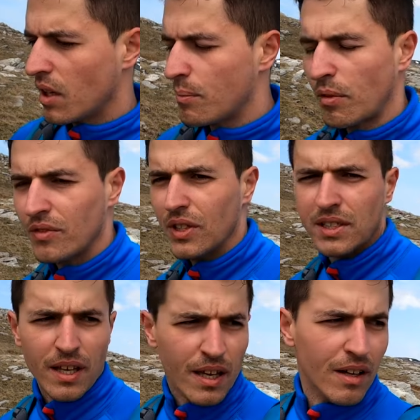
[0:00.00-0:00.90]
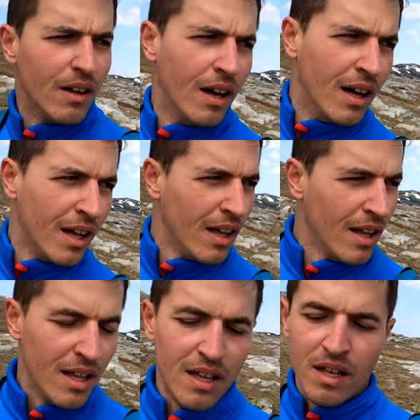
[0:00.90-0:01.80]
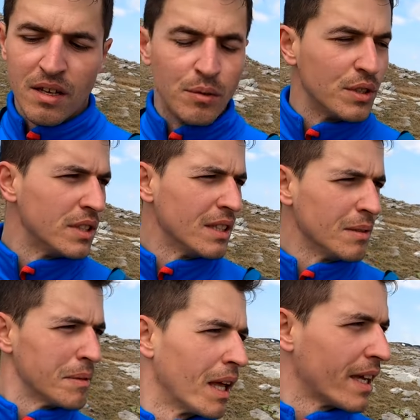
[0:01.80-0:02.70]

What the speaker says: top of this hill, which seemed